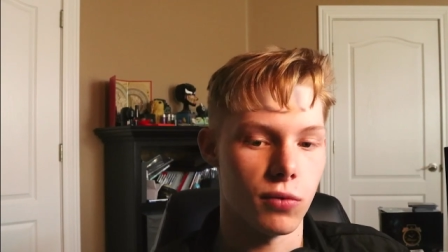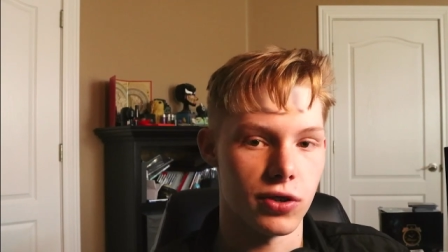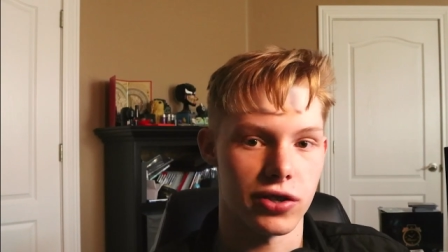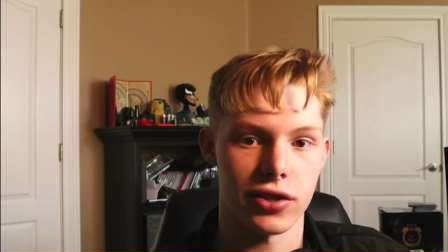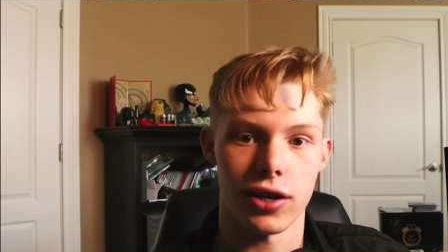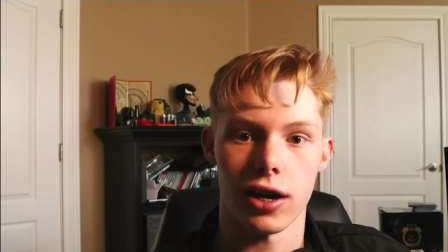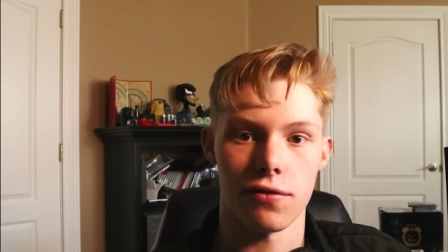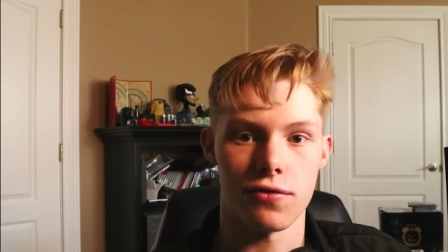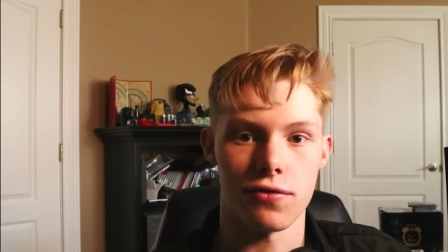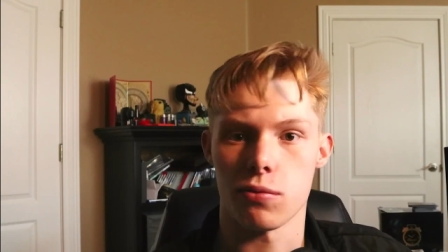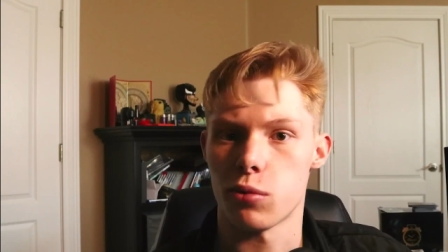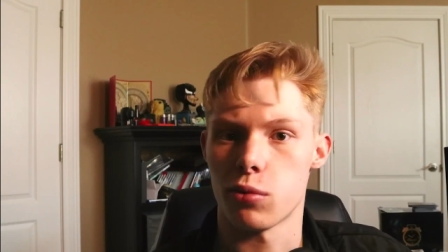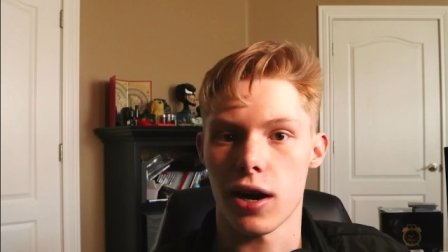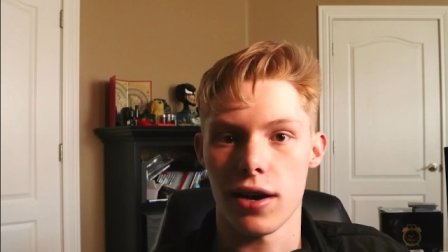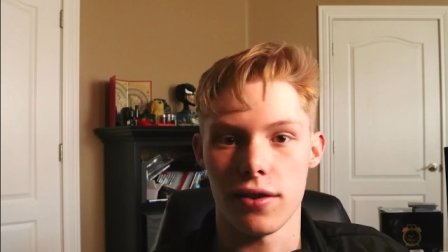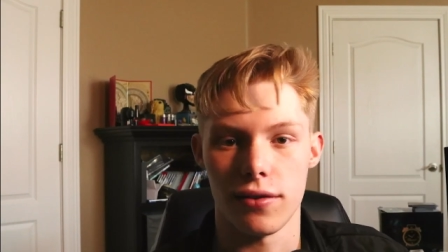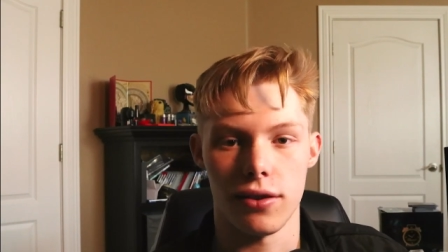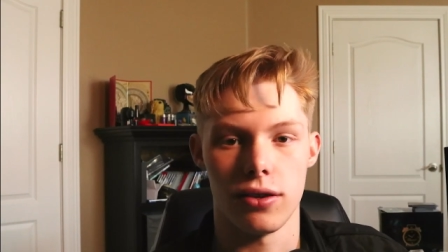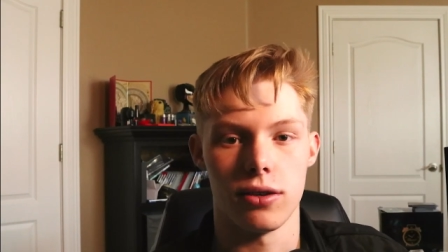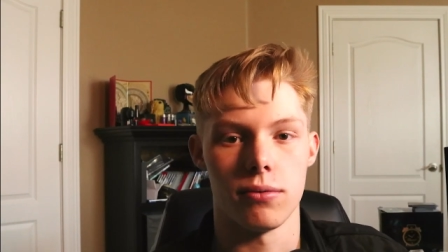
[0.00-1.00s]
was kind of
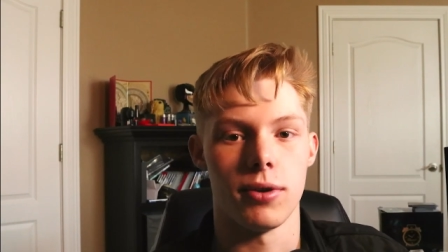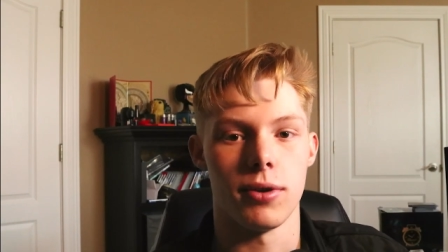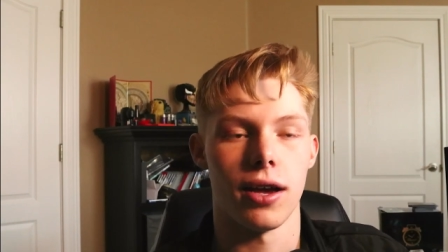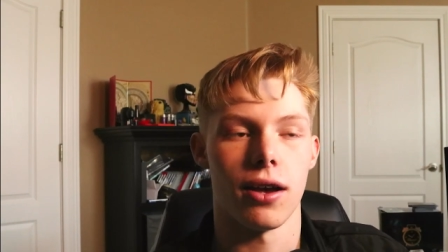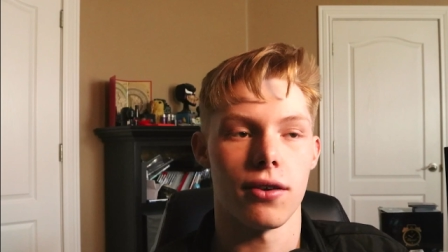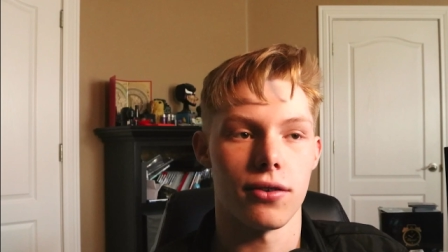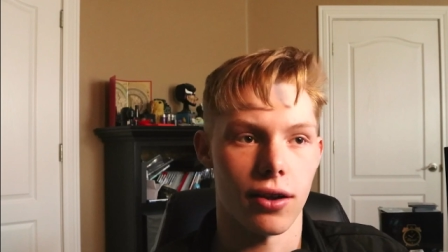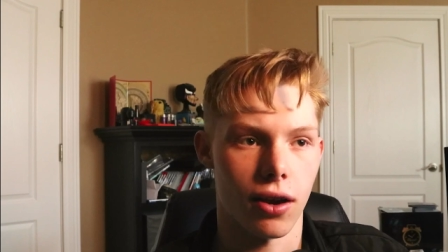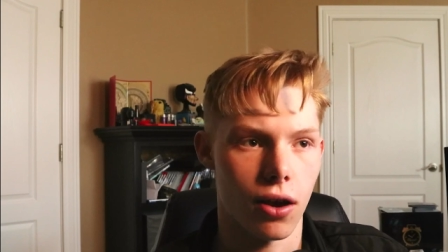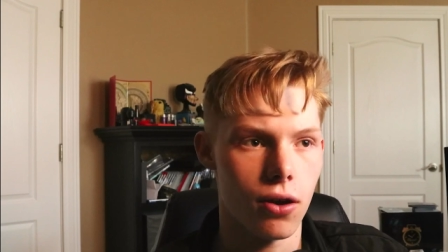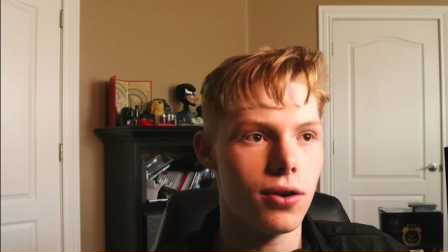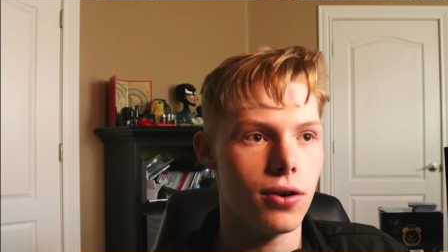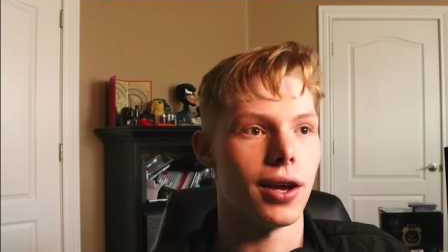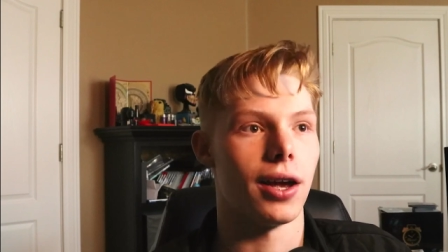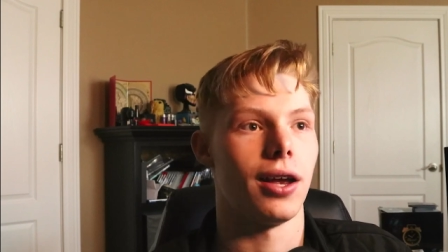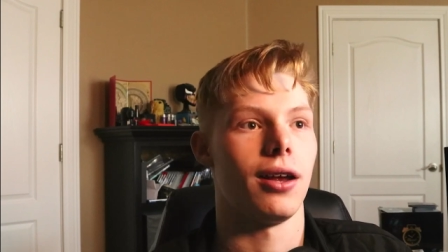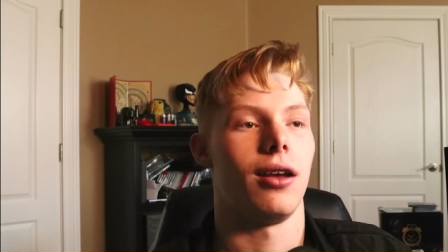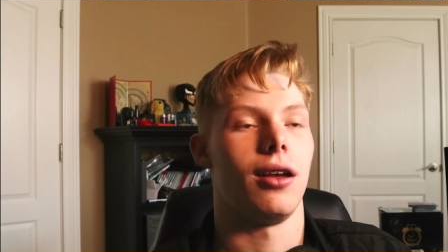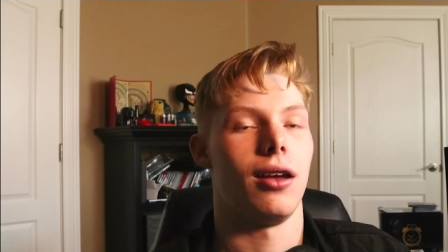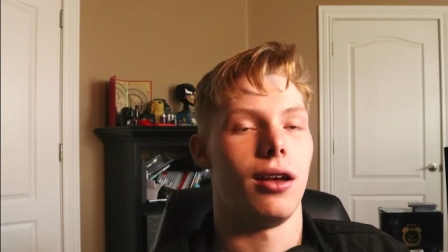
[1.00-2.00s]
surprising to me. I was like, okay.